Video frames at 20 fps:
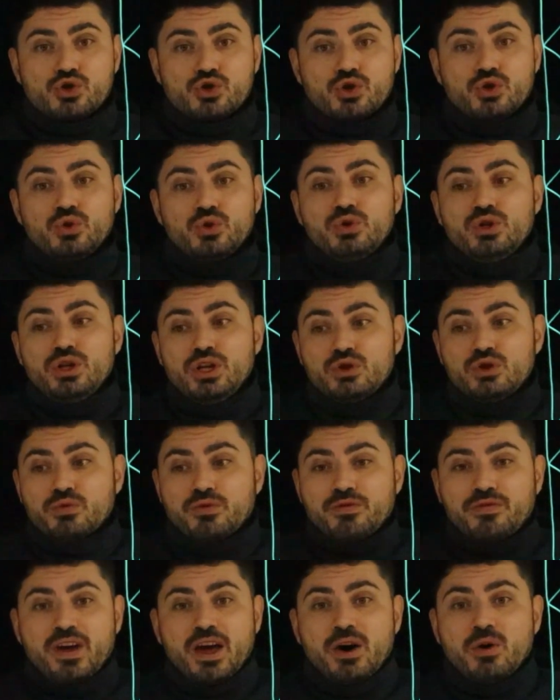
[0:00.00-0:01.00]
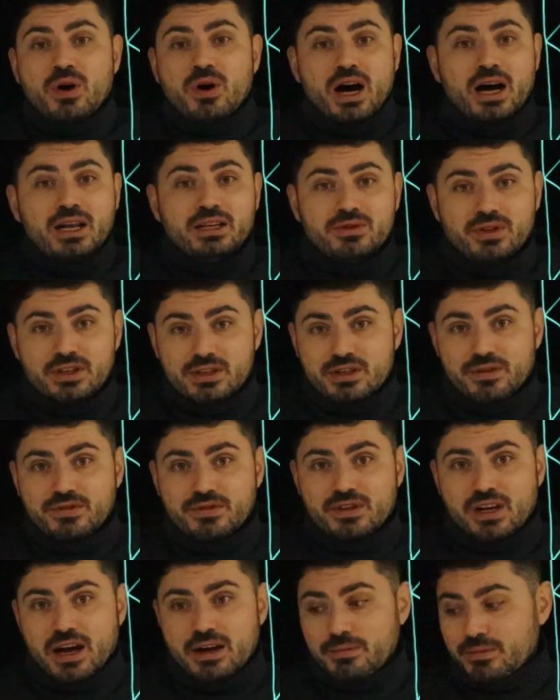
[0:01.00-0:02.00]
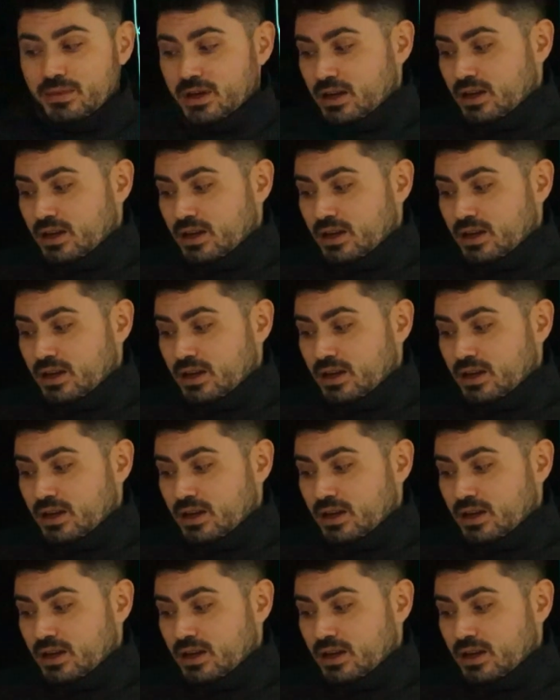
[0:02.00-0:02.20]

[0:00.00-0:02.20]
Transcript: you need to fail hundreds of times